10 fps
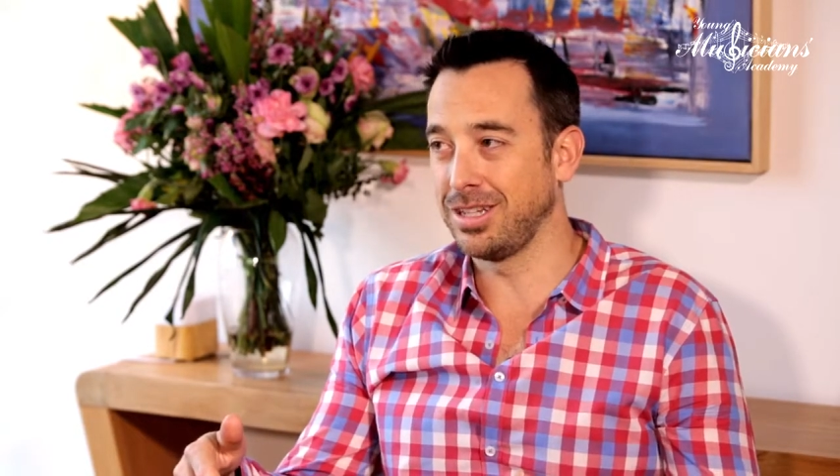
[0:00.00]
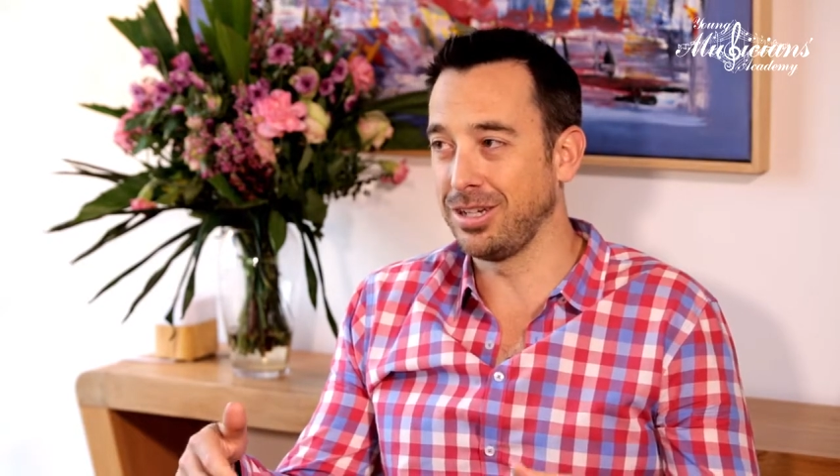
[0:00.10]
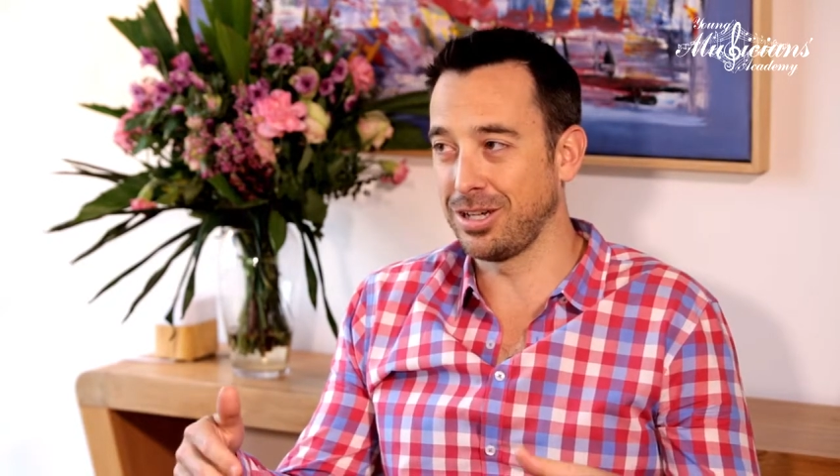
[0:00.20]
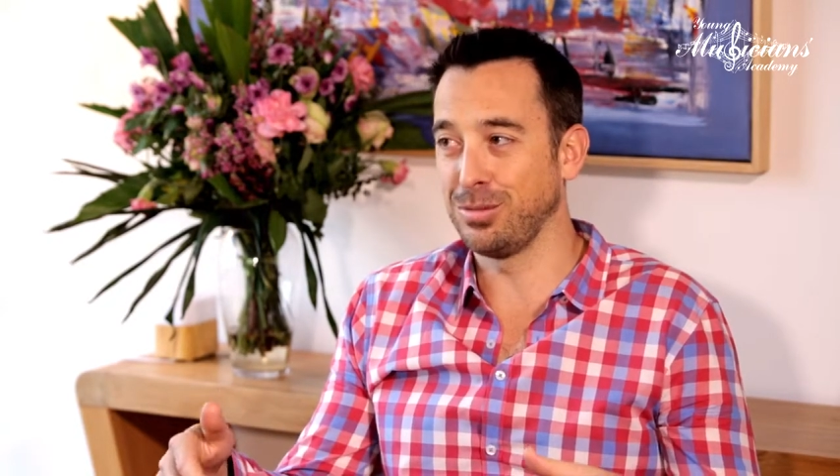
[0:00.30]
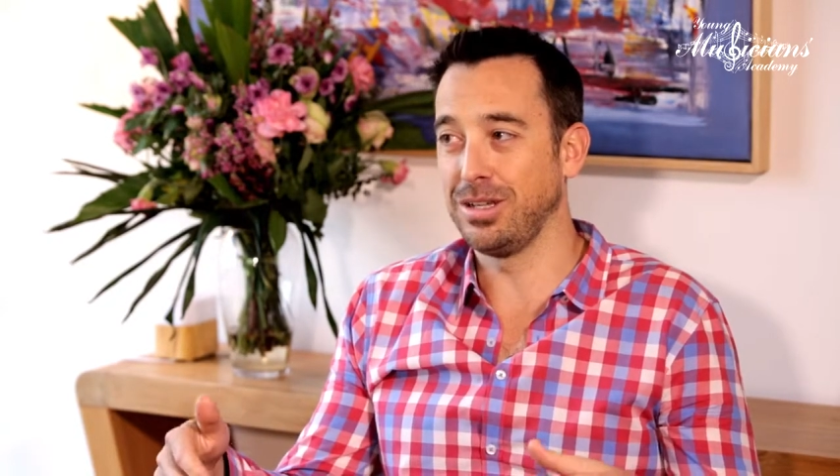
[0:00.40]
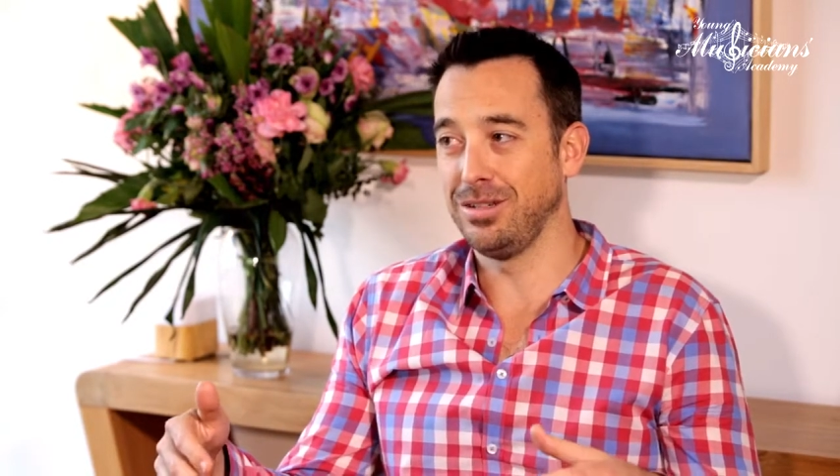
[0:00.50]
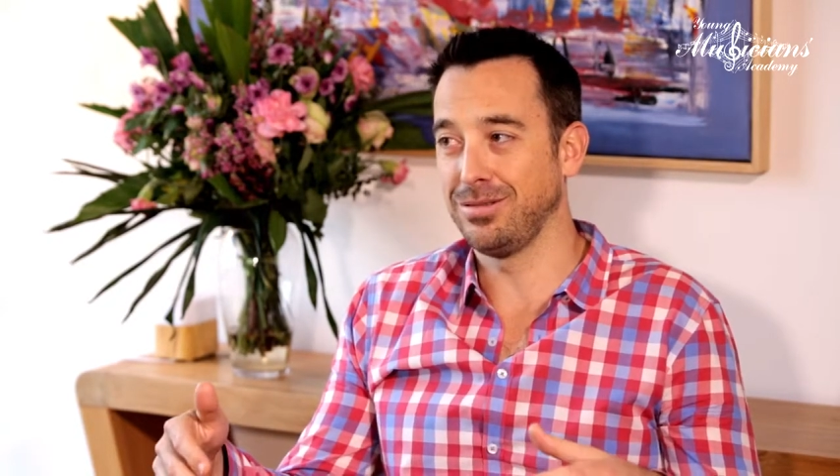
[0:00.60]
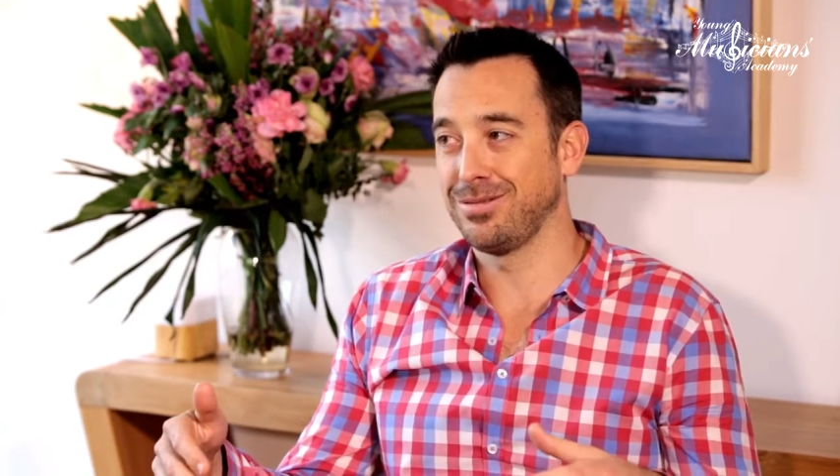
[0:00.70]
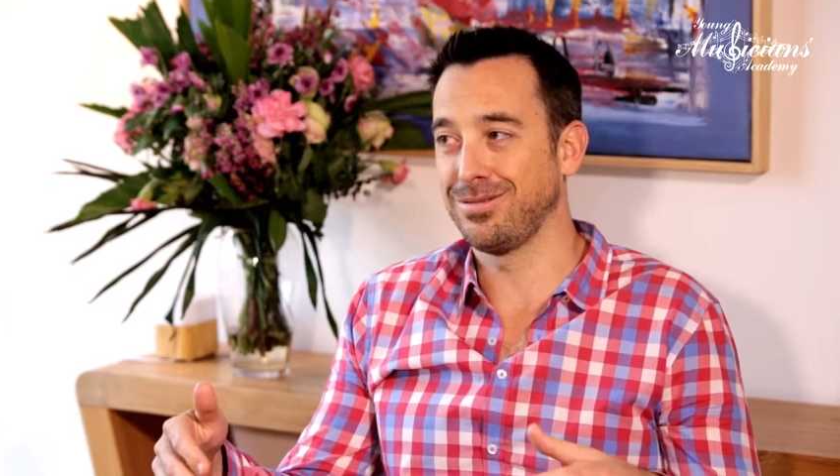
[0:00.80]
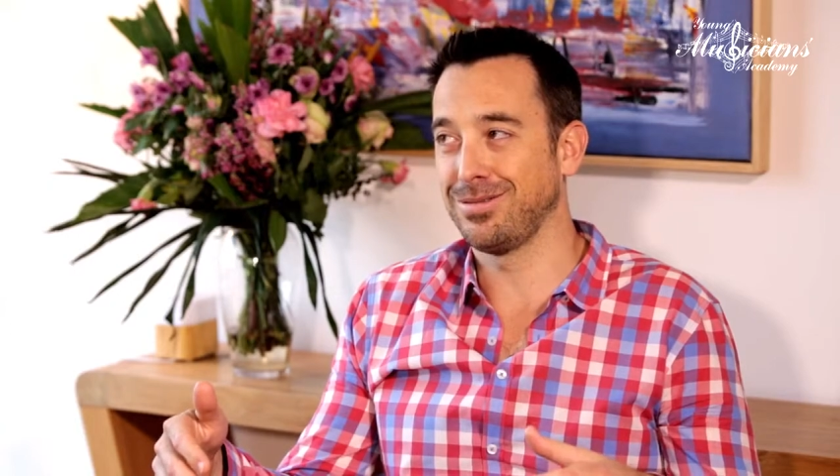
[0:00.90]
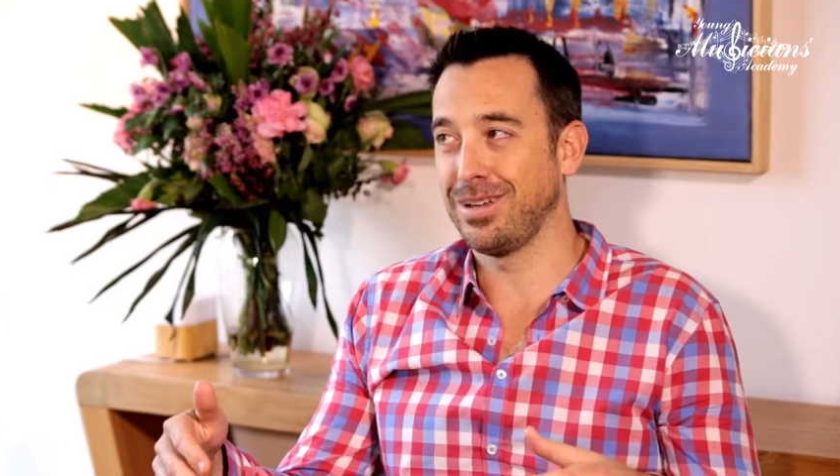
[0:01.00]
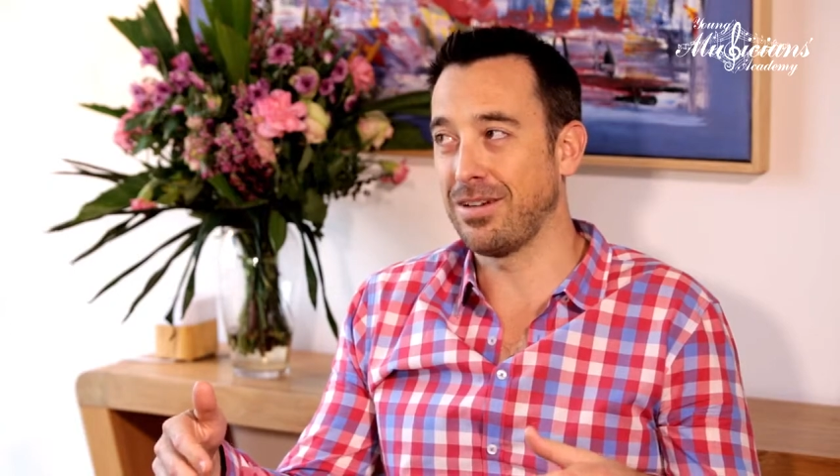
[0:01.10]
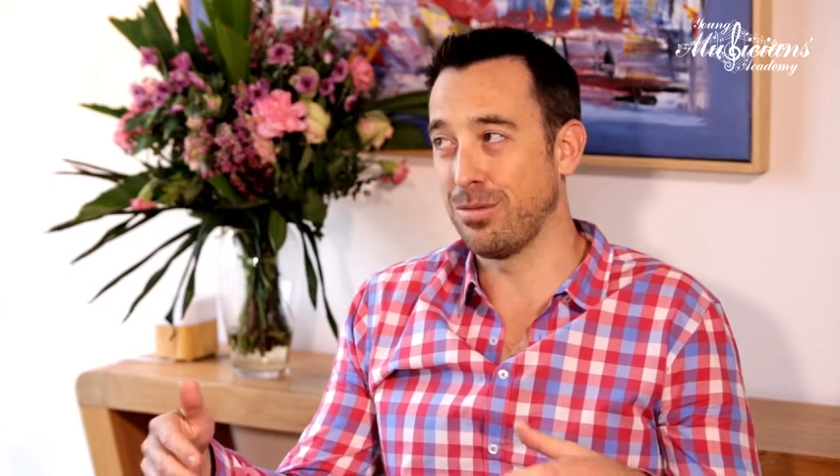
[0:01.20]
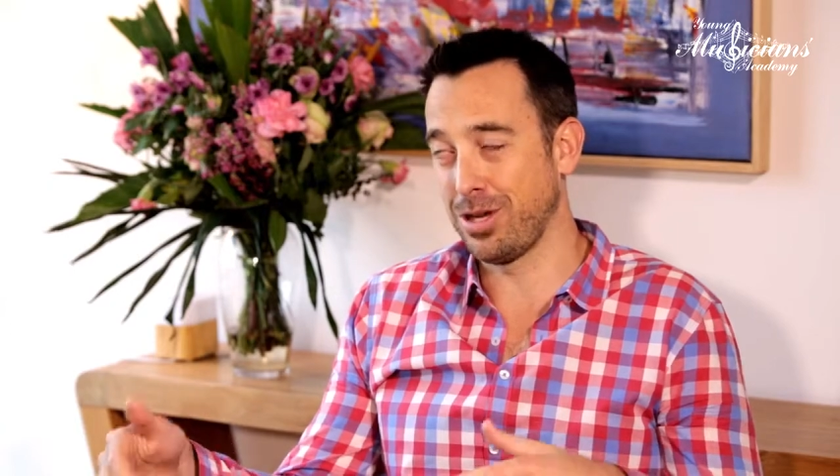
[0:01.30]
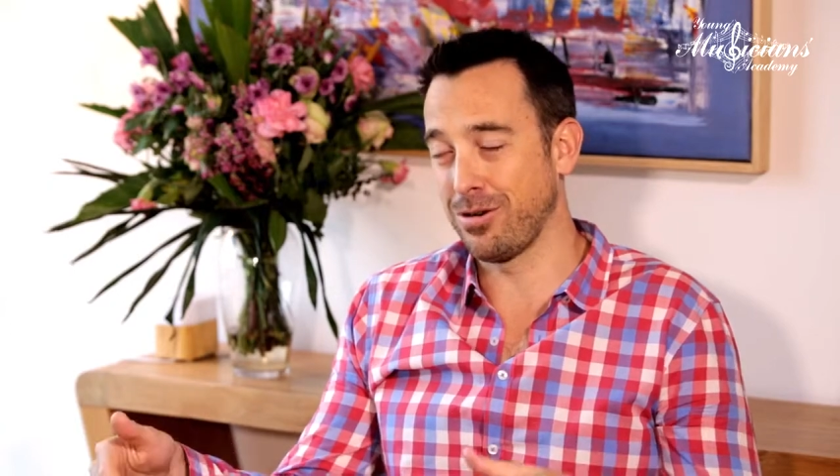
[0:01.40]
then you're going to
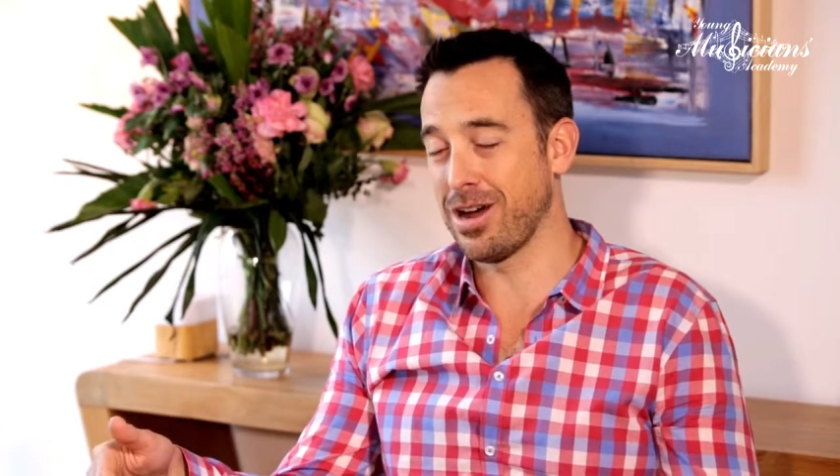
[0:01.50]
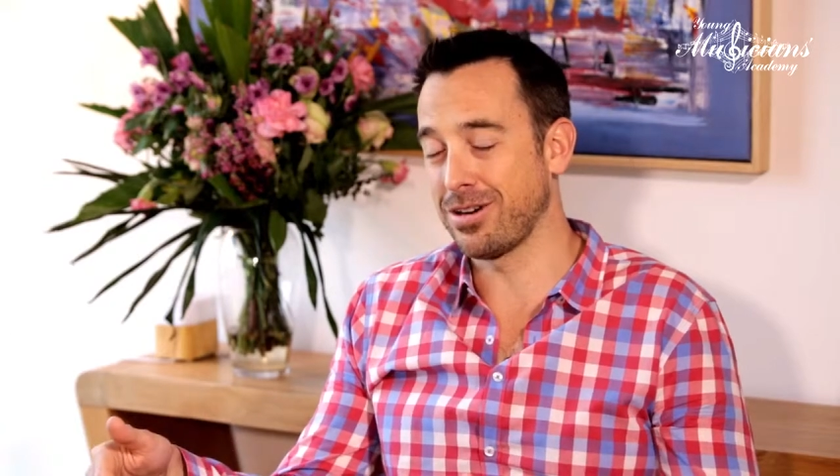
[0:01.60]
have a better